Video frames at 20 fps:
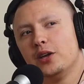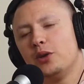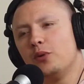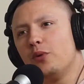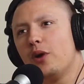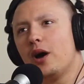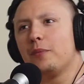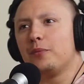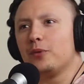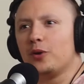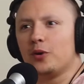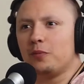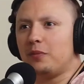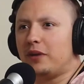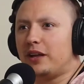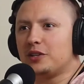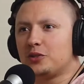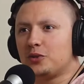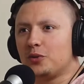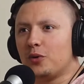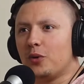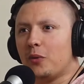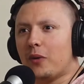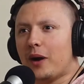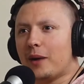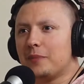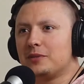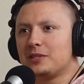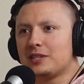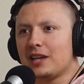you upload beats to a
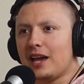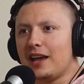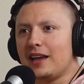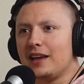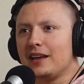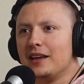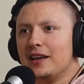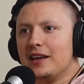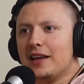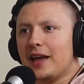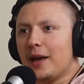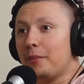website